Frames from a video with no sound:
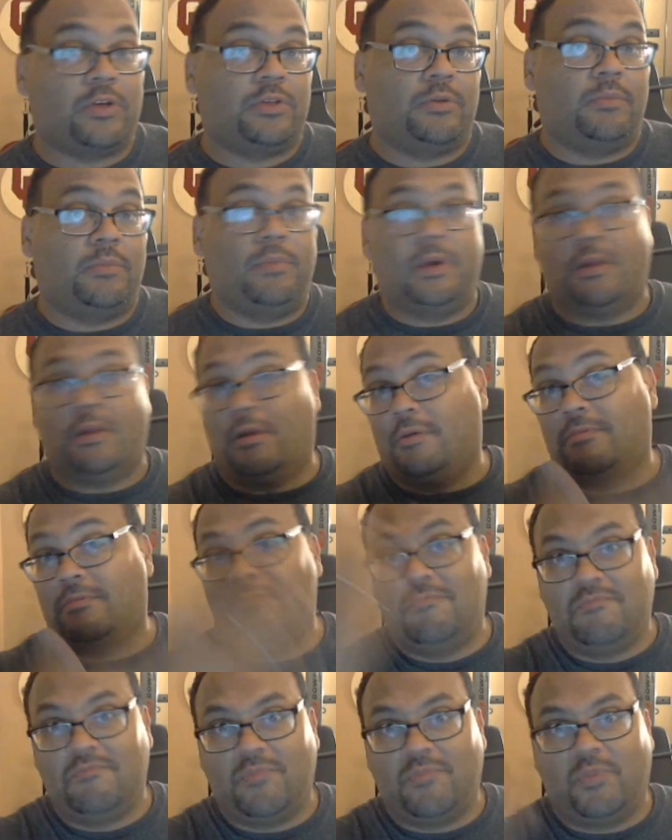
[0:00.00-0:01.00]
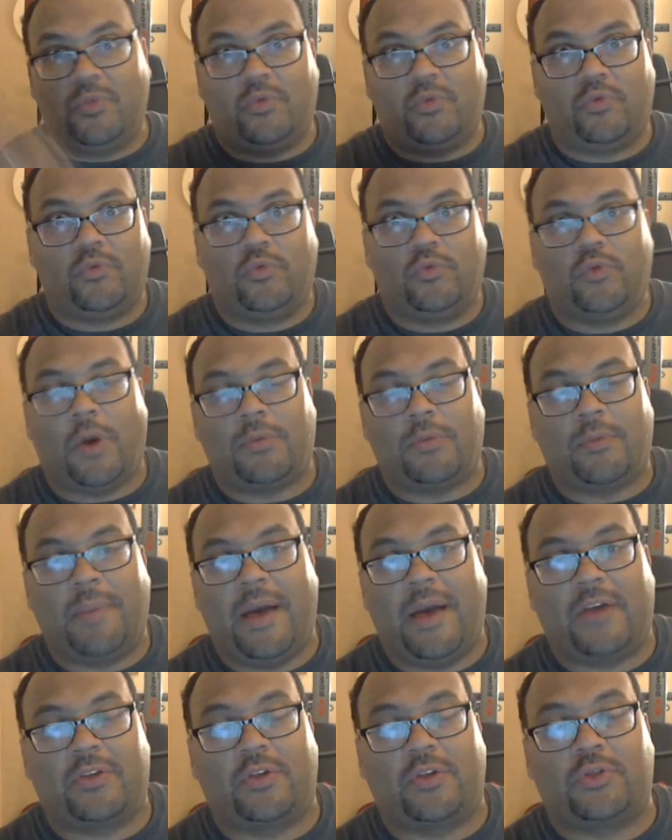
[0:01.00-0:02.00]
the middle, dropped a
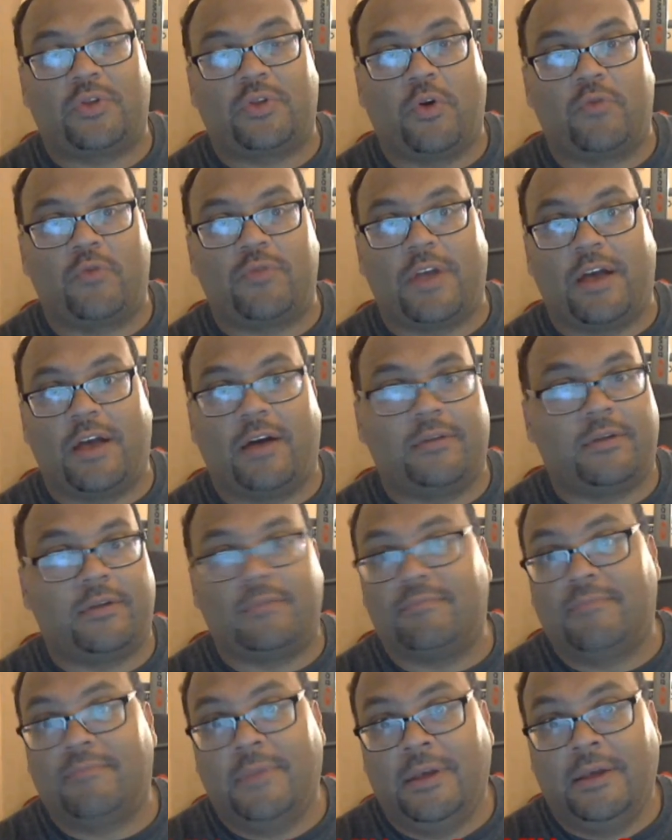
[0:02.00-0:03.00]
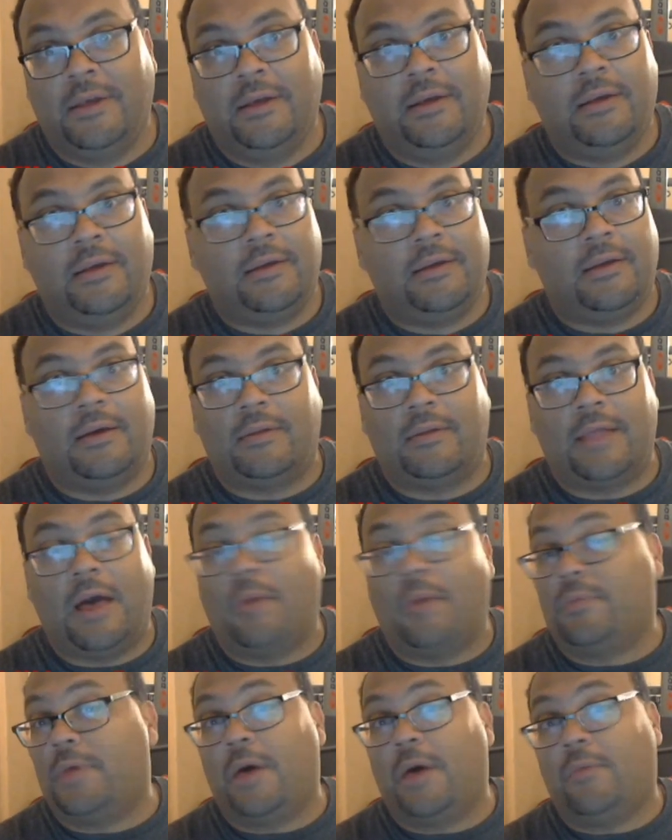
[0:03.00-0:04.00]
pass on third down, and you
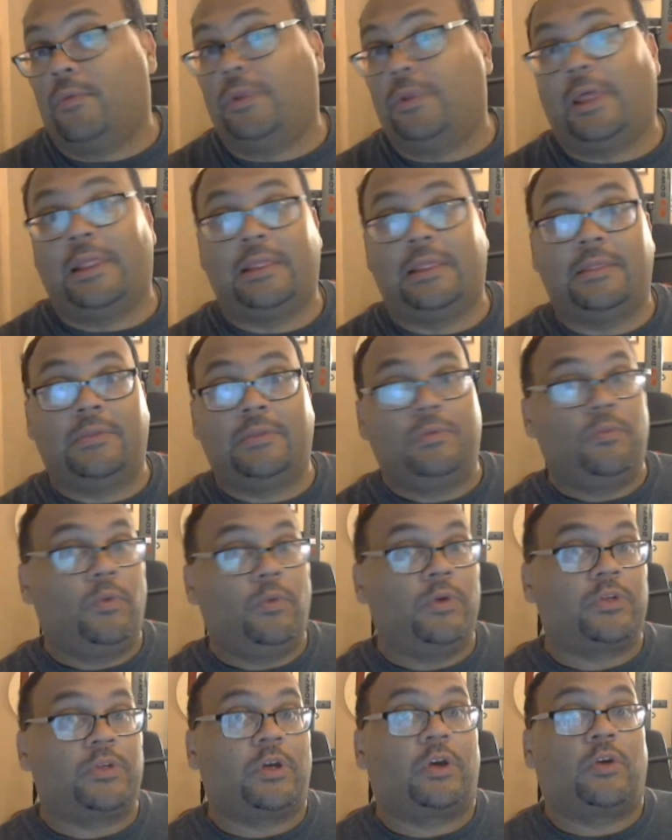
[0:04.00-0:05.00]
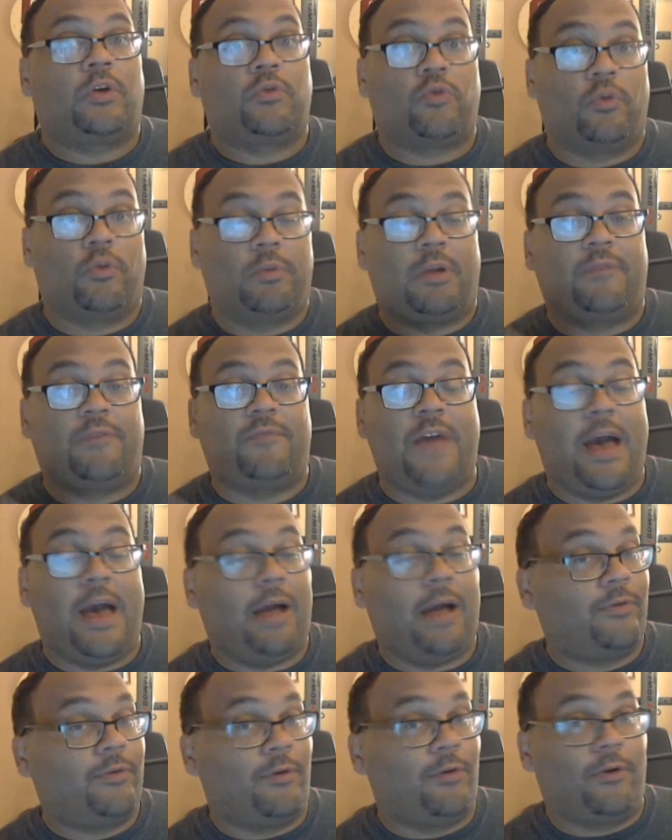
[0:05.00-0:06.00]
know that really was a contributing
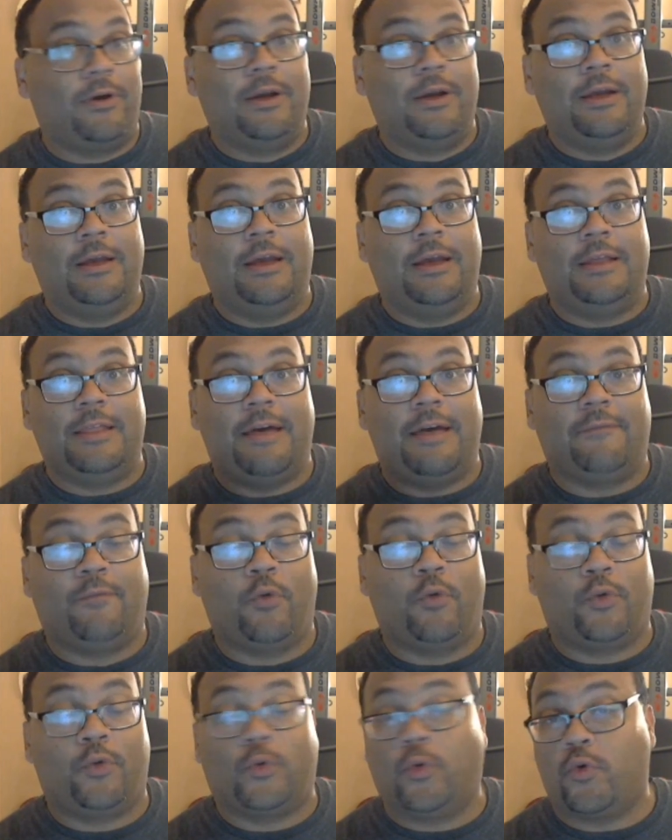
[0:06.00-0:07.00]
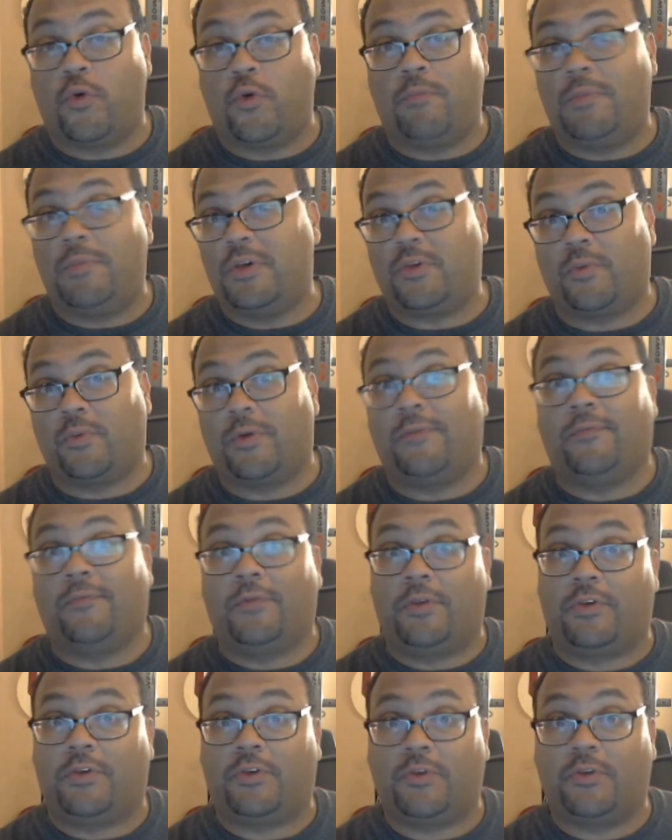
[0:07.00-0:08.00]
factor in that fourth quarter misery for
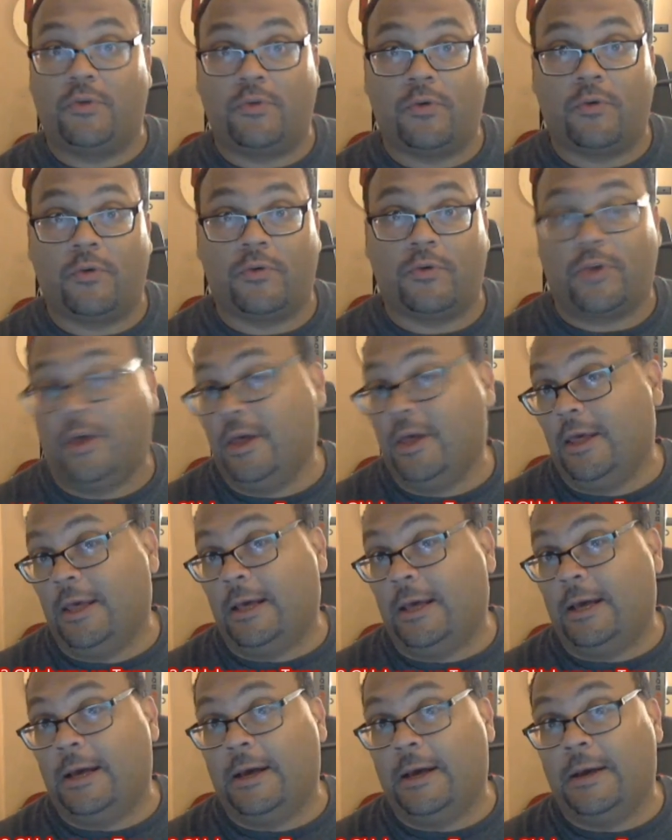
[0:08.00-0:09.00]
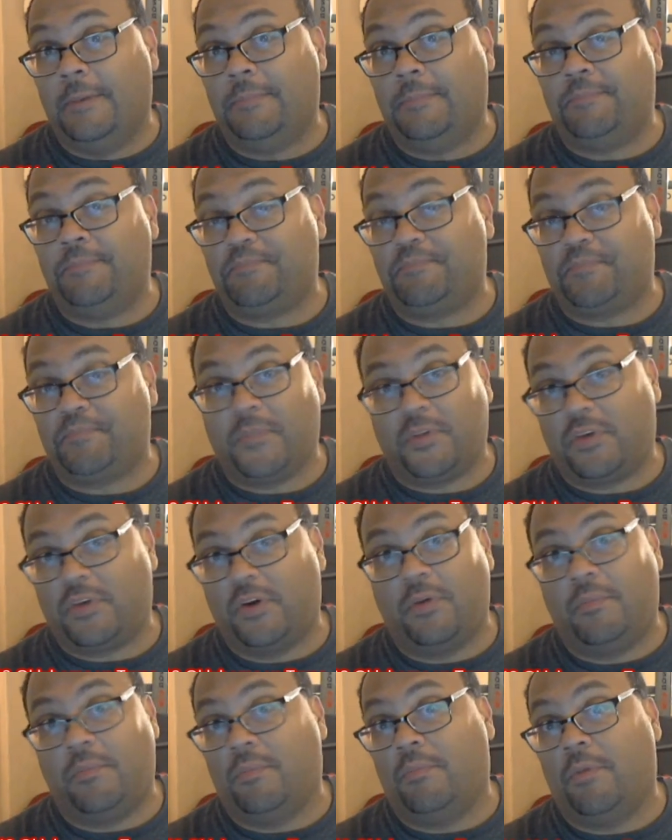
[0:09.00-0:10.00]
the Sooners.
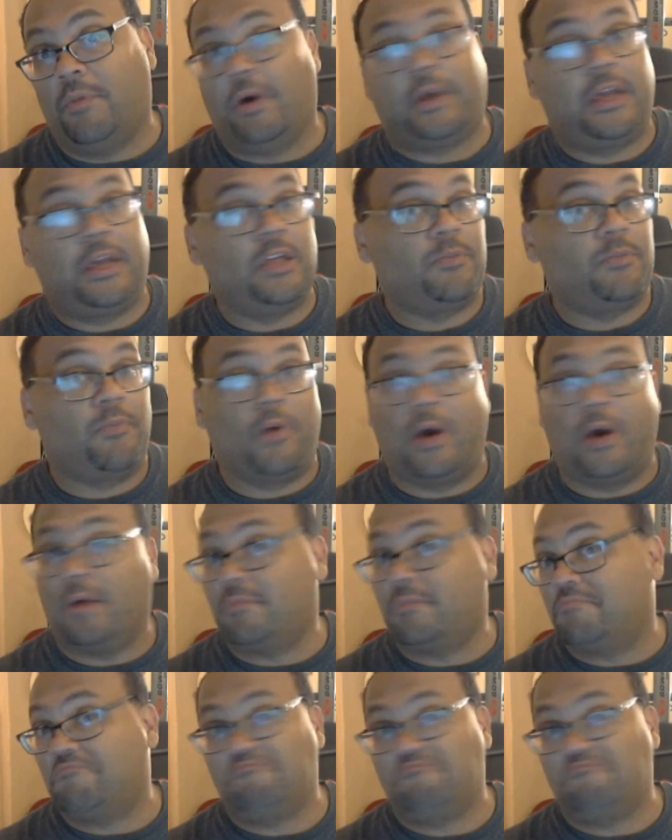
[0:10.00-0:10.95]
So Marquise Brown,